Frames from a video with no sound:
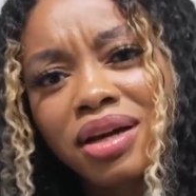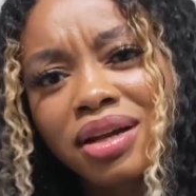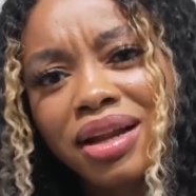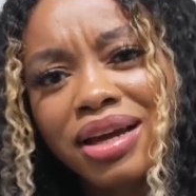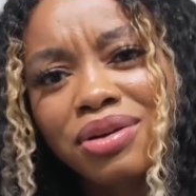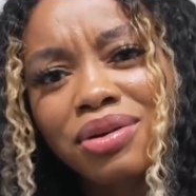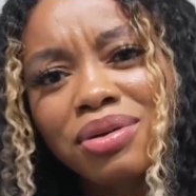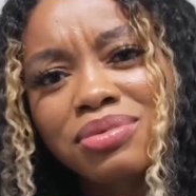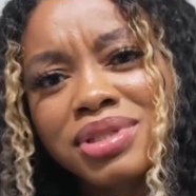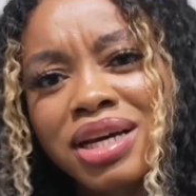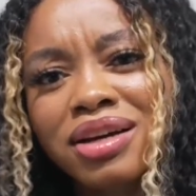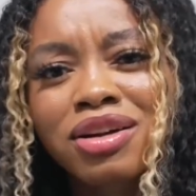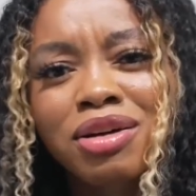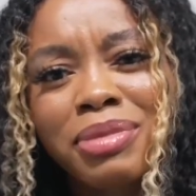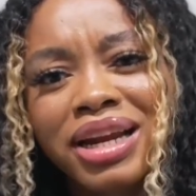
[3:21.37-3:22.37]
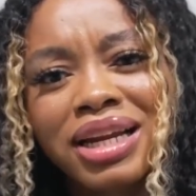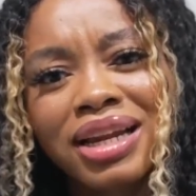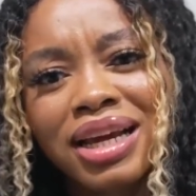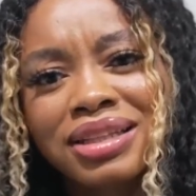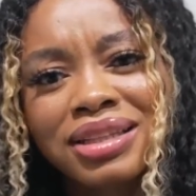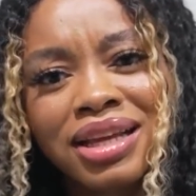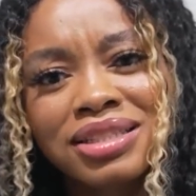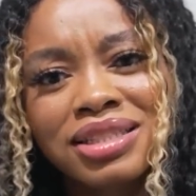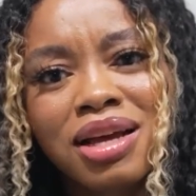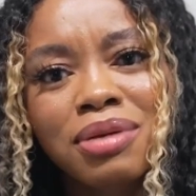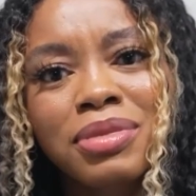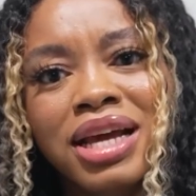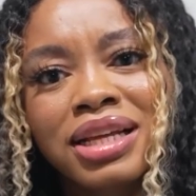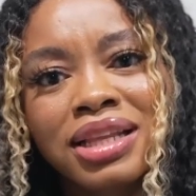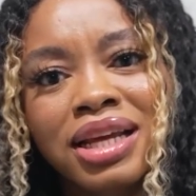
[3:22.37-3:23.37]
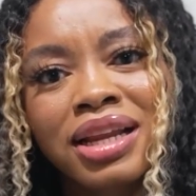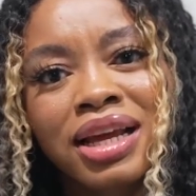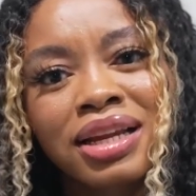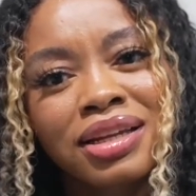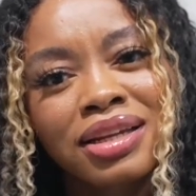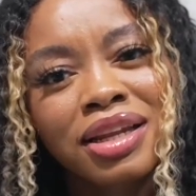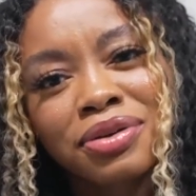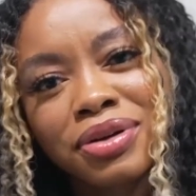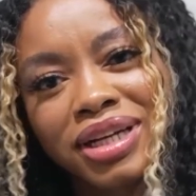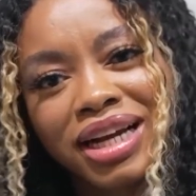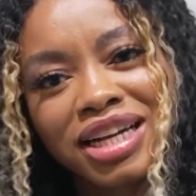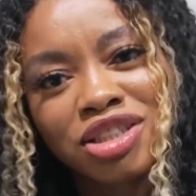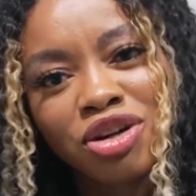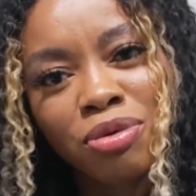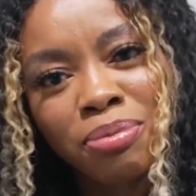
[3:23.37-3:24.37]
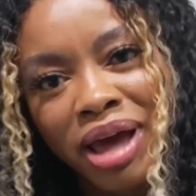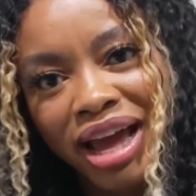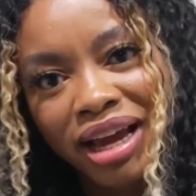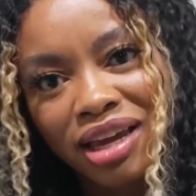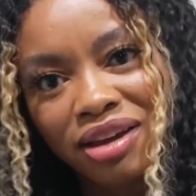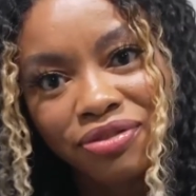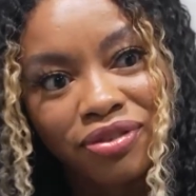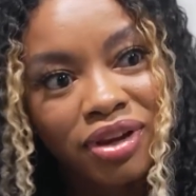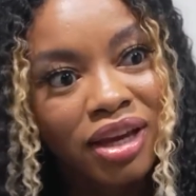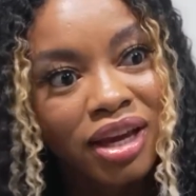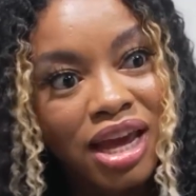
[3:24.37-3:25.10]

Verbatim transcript: Like you don't tell nobody like that something like that that literally got your back if